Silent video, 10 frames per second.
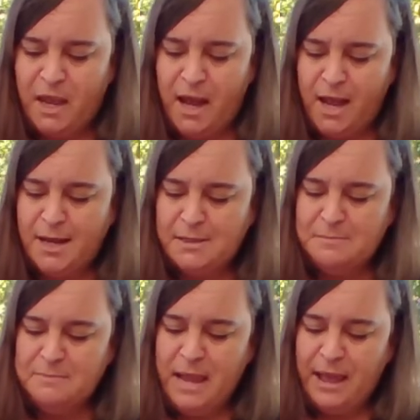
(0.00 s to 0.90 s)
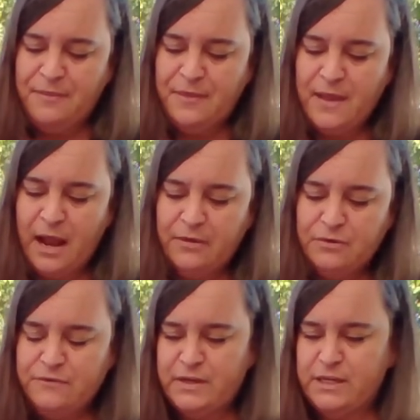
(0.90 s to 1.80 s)
And then the
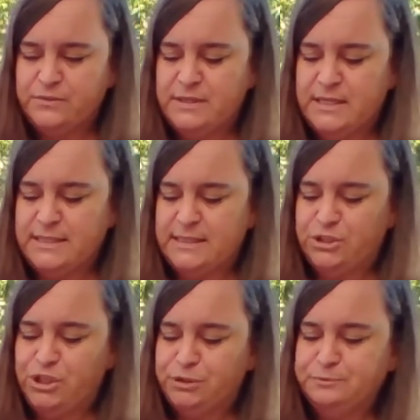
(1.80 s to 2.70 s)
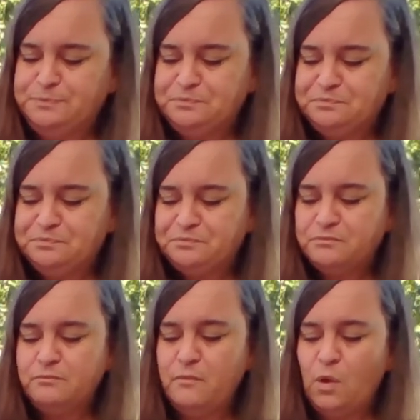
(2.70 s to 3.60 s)
other videos that I sent you
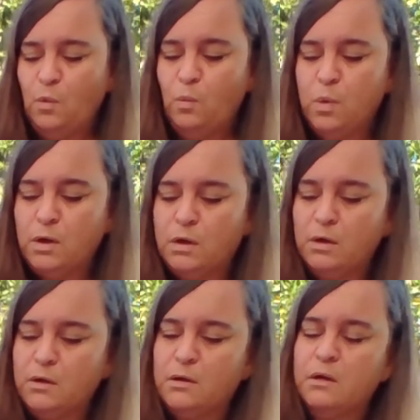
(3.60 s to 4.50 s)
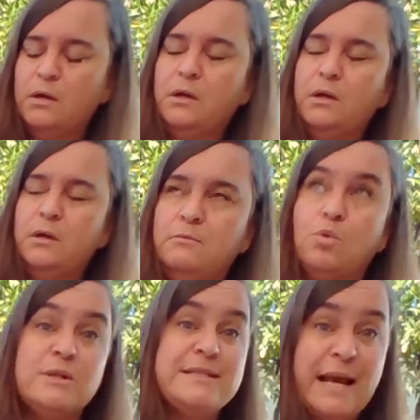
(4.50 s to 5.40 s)
were
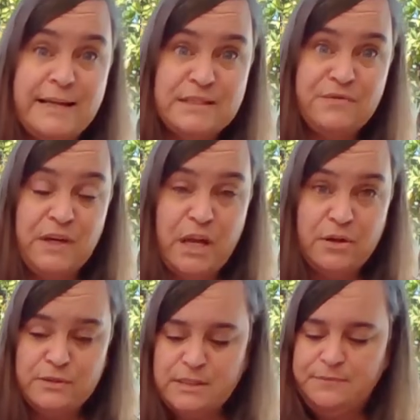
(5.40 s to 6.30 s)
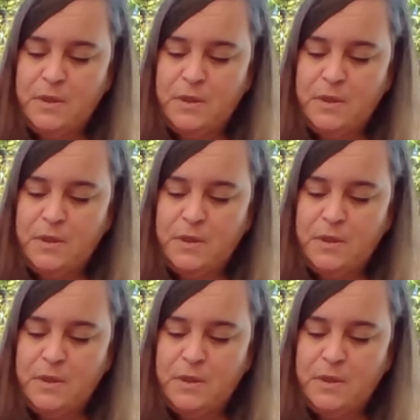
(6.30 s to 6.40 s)
more science videos.